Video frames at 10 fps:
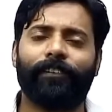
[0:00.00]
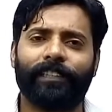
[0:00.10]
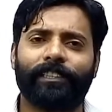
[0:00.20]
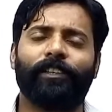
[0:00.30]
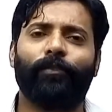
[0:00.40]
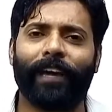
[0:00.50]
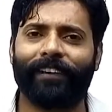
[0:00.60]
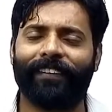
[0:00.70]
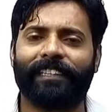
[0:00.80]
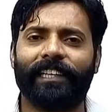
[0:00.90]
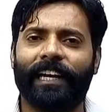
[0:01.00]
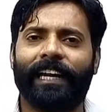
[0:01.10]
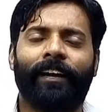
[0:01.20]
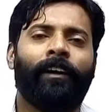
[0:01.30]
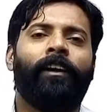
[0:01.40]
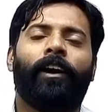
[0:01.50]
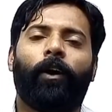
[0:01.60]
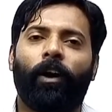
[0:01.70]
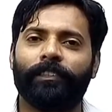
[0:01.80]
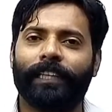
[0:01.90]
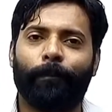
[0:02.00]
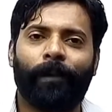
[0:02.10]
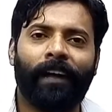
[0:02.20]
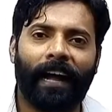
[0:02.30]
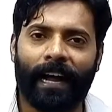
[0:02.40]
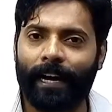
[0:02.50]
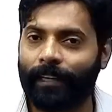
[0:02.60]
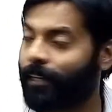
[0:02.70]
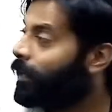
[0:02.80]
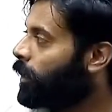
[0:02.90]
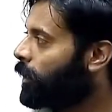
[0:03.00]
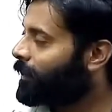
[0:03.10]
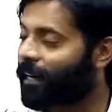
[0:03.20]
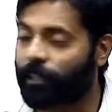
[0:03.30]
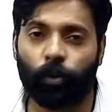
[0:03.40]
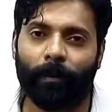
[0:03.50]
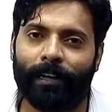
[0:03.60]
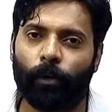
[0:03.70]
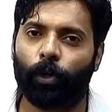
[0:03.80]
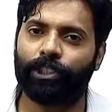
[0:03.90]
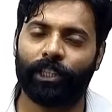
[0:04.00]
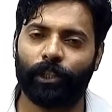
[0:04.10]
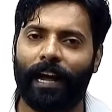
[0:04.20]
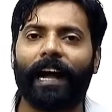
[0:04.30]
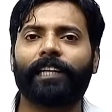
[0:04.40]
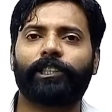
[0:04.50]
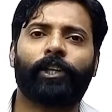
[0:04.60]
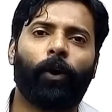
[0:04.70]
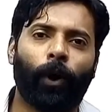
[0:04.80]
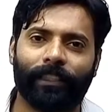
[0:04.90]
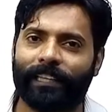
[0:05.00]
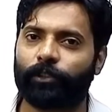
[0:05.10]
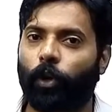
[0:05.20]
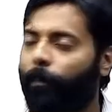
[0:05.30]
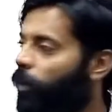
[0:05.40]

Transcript: This is a very fascinating concept, and there are so many questions asked on this topic